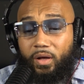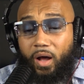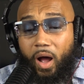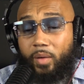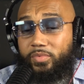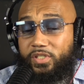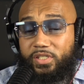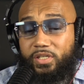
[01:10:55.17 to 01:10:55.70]

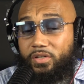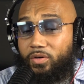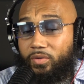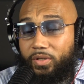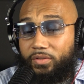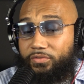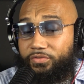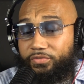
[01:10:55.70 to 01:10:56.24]
I'm still
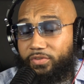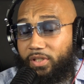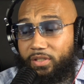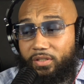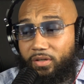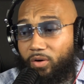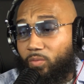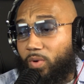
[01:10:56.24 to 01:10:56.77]

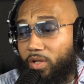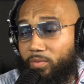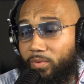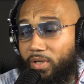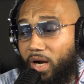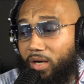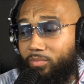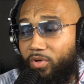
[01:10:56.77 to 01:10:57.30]
conflicted on whether or
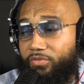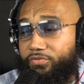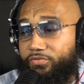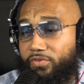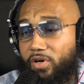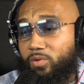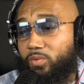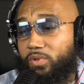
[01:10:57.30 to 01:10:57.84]
not I'm gonna
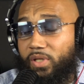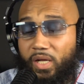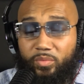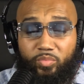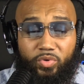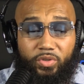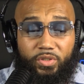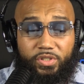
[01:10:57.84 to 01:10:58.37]
fuck with that
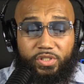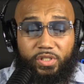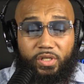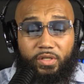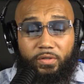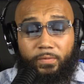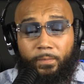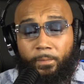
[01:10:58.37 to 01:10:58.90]
bullshit.